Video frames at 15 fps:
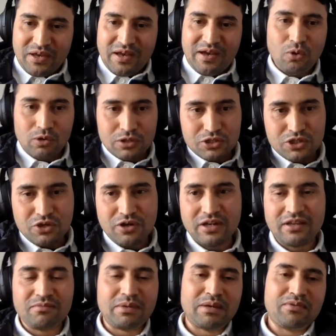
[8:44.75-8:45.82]
the whole
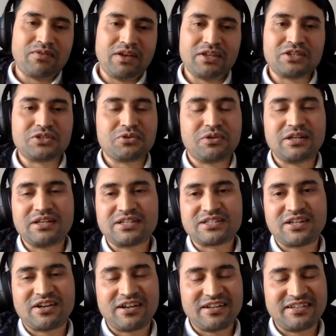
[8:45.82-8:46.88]
journey, my faith journey
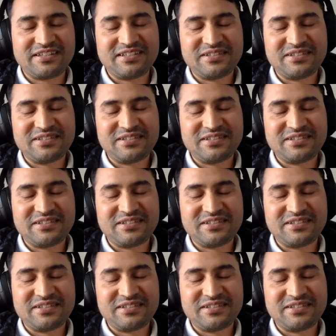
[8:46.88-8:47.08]
started.